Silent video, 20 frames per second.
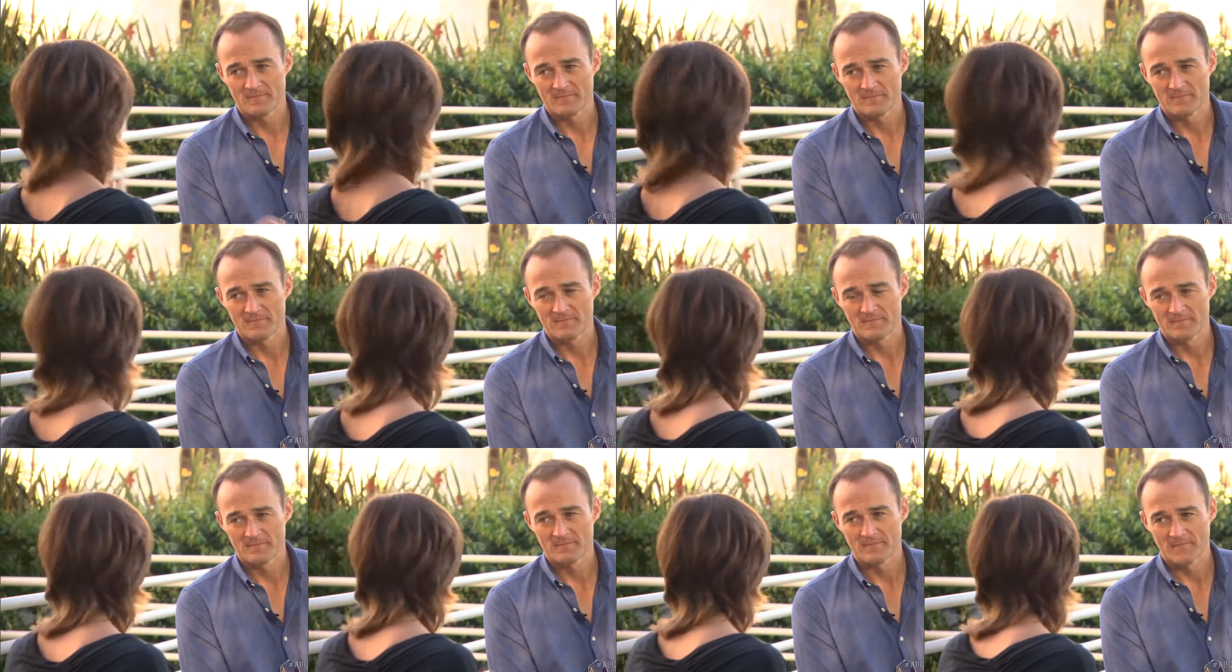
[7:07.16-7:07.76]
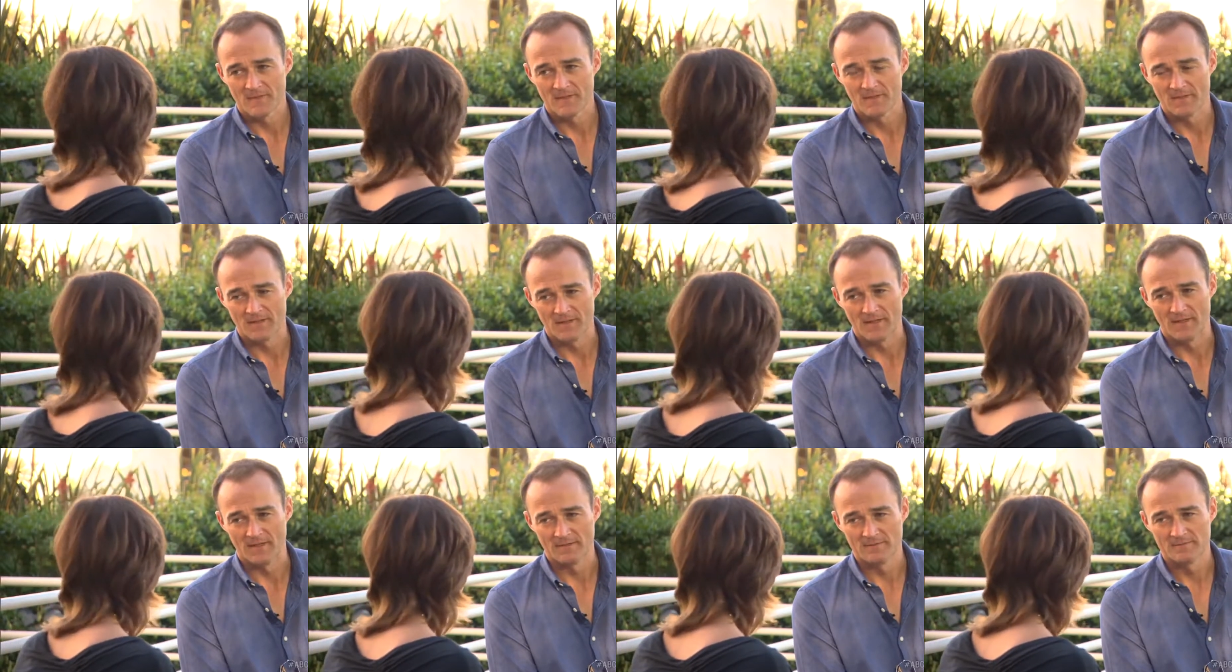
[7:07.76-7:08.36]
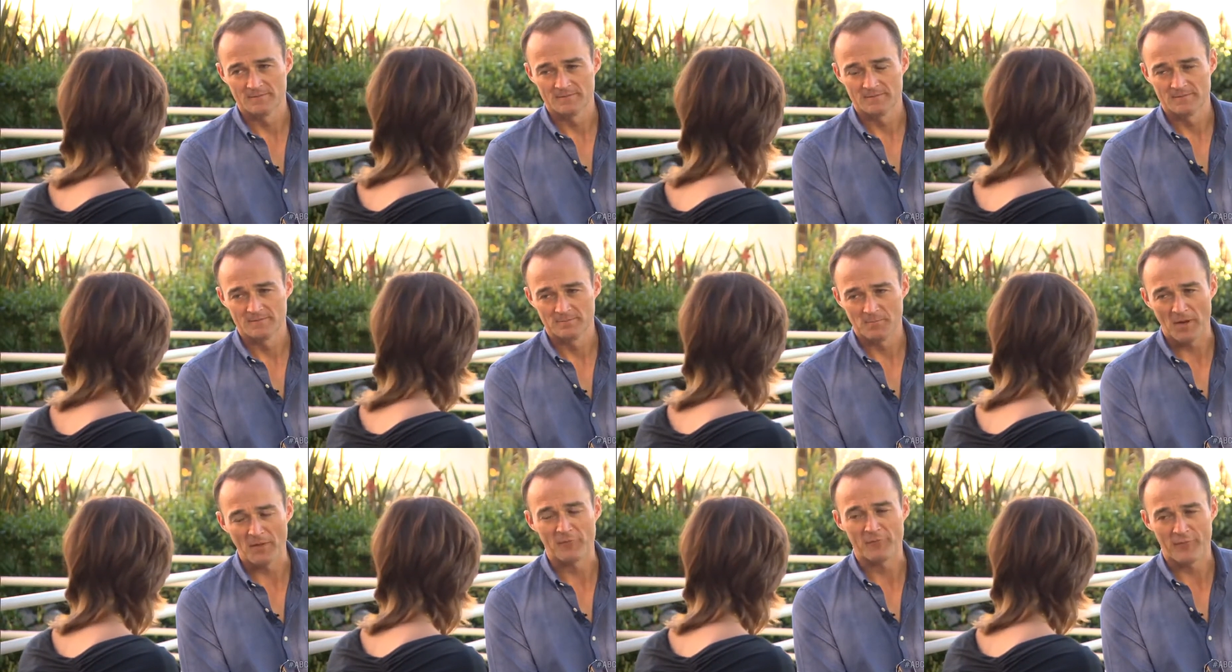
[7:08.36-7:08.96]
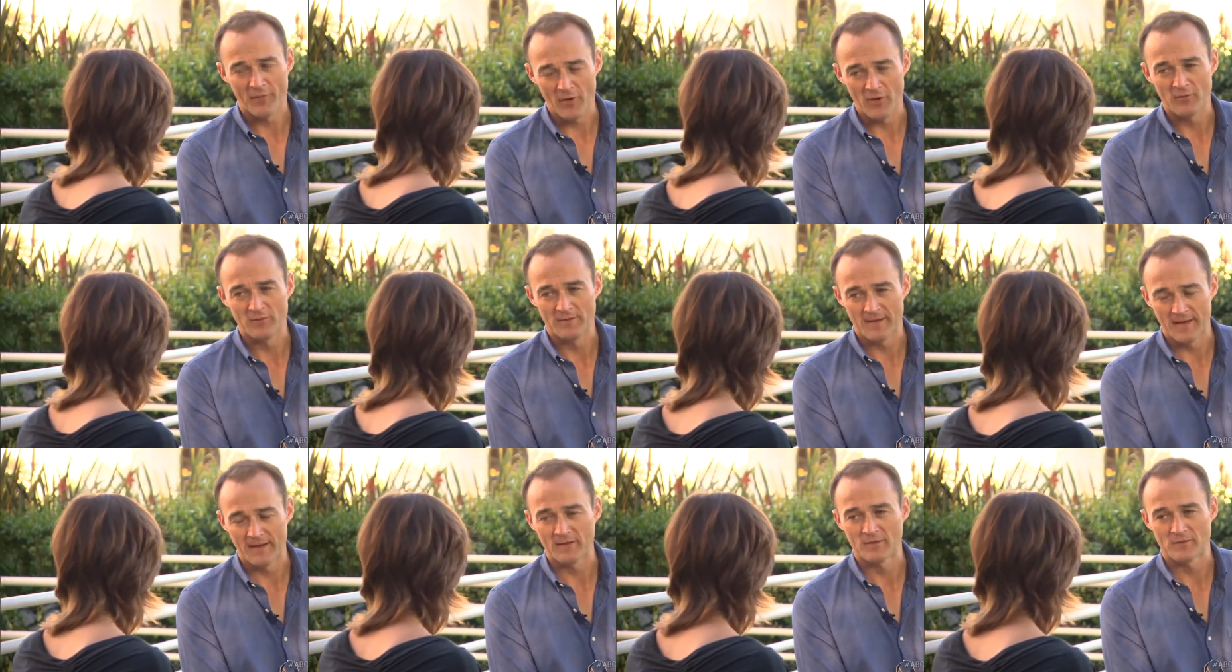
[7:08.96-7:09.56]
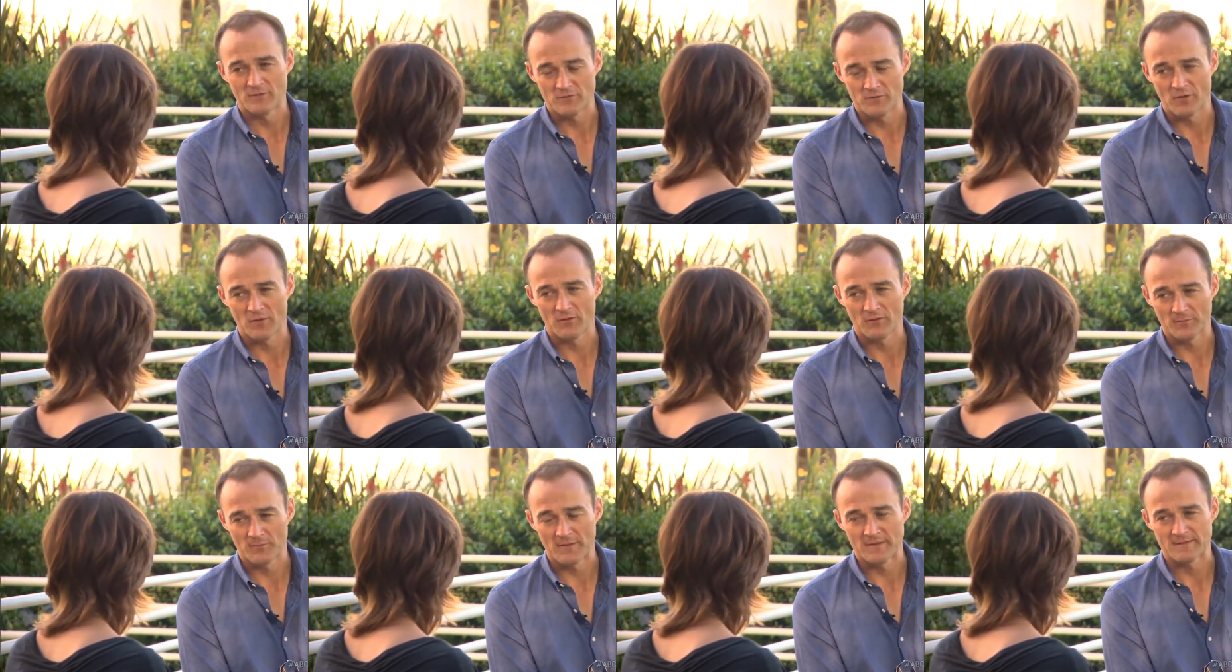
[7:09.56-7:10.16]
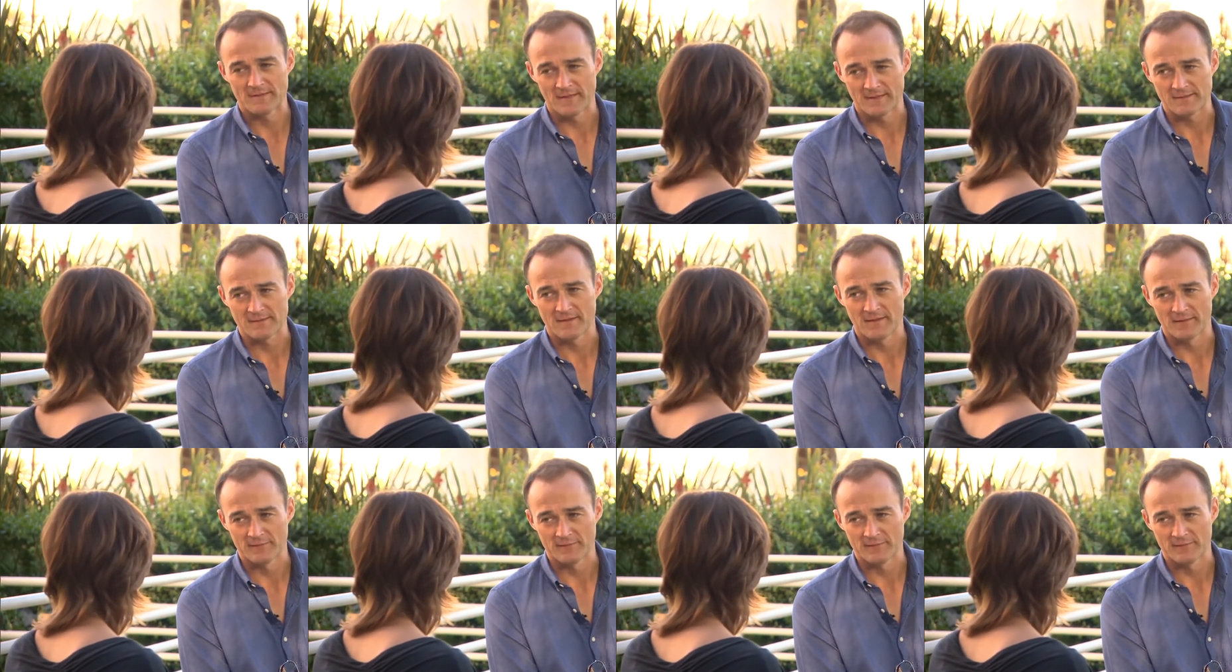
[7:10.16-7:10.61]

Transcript: sure, absolutely. Yeah. My phone now controls my sex